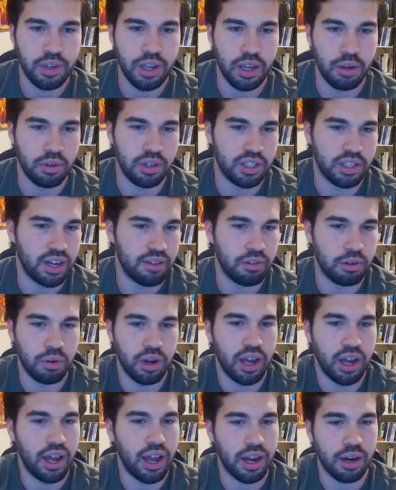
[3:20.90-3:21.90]
In whichever
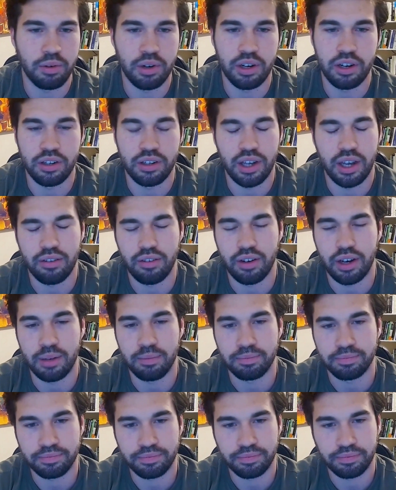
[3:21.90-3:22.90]
way, equity or debt, right?